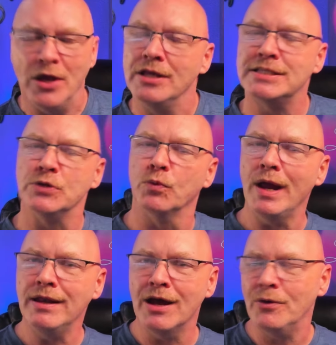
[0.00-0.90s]
You see,
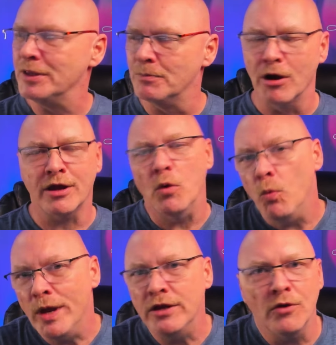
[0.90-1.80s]
right now in the market,
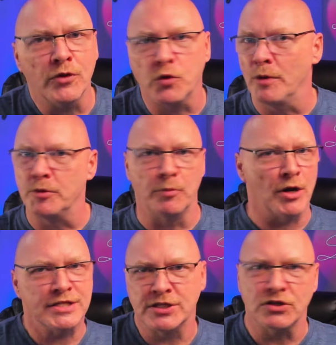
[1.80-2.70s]
we know the crypto
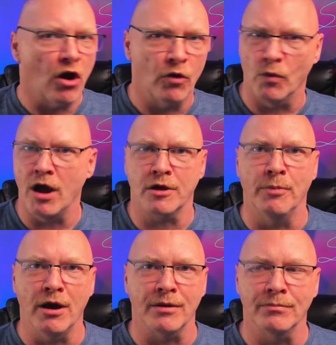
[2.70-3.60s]
prices are rock
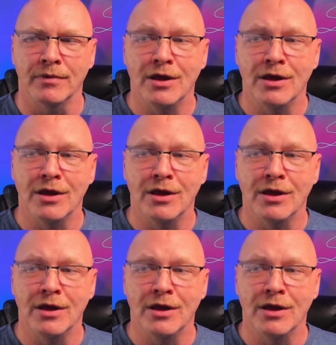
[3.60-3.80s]
bottom.